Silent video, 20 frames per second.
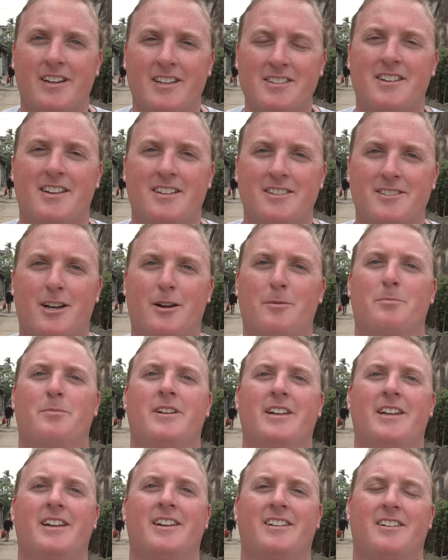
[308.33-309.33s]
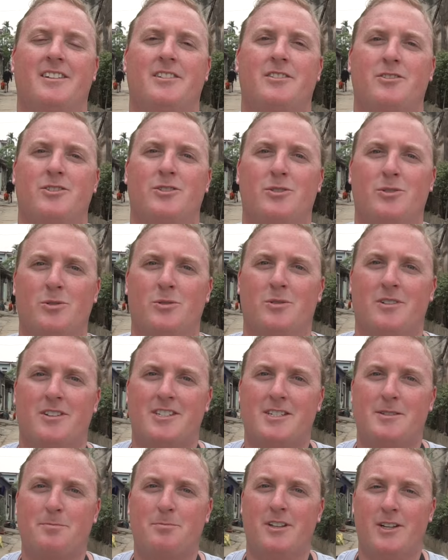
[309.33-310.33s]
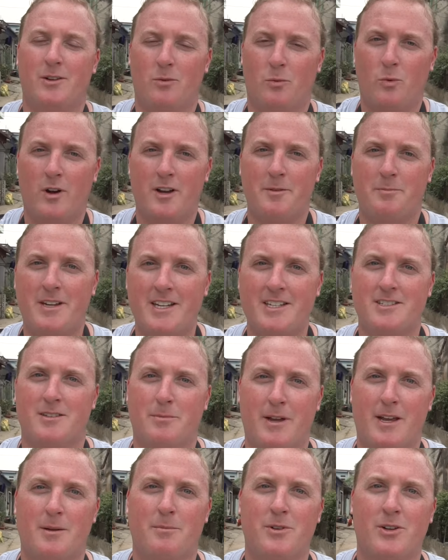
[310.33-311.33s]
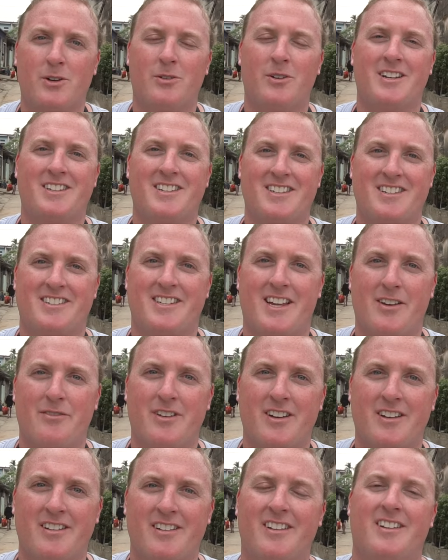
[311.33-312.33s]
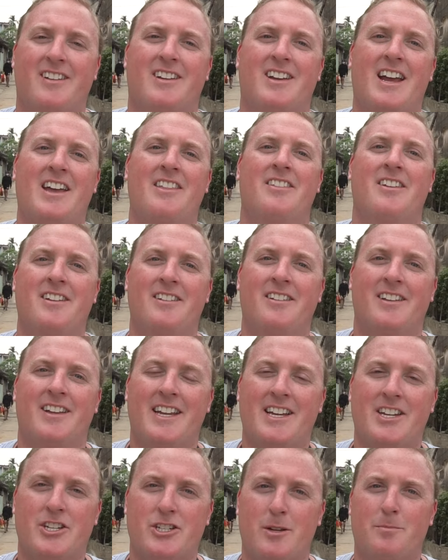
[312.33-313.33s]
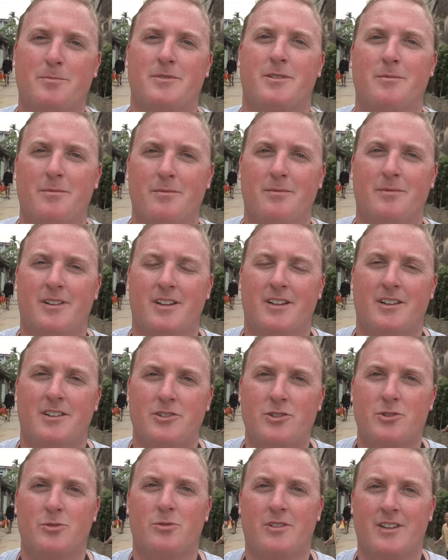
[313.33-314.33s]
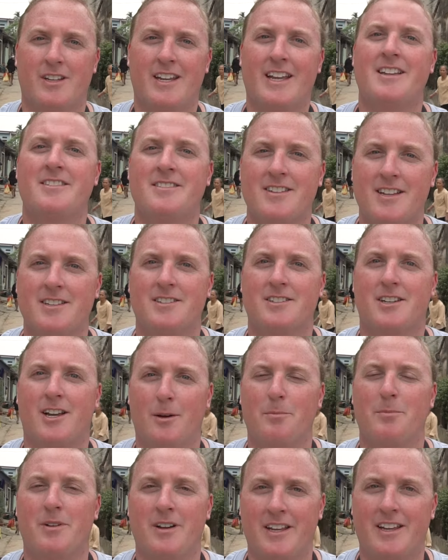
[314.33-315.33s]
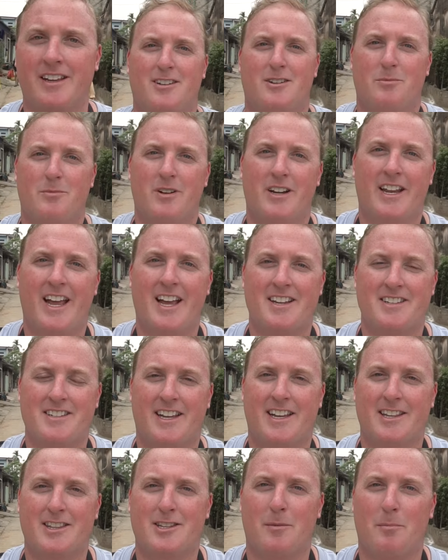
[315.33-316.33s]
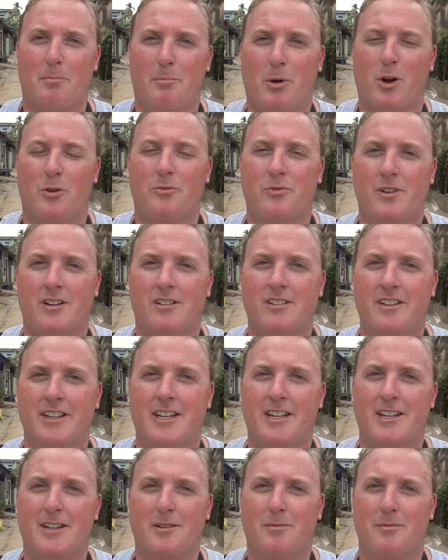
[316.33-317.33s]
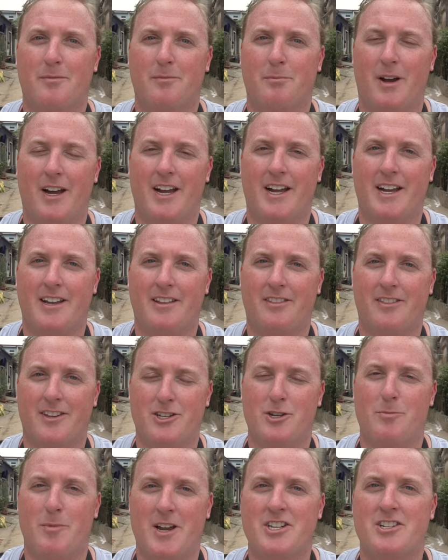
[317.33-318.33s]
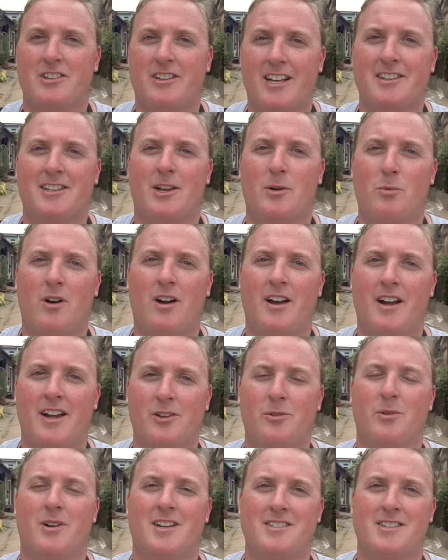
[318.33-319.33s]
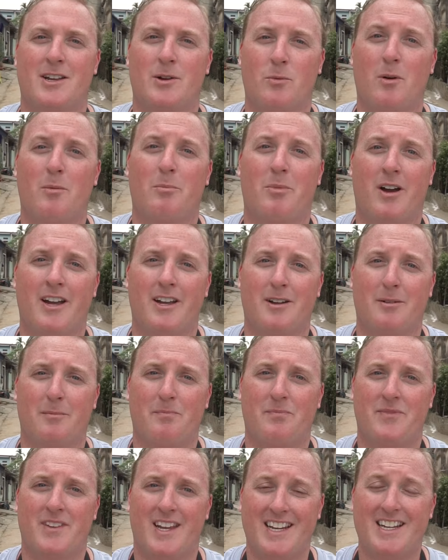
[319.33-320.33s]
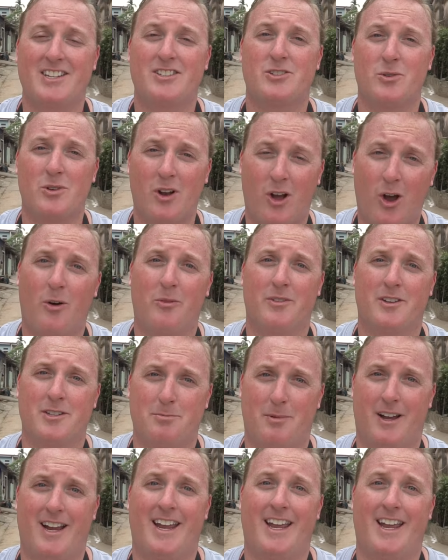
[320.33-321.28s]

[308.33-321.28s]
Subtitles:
incense company to split one piece of bamboo into 7, and then he ships them to the incense company, but he has to get them perfectly by the dimension that they want, otherwise they won't buy them. And he's doing all this by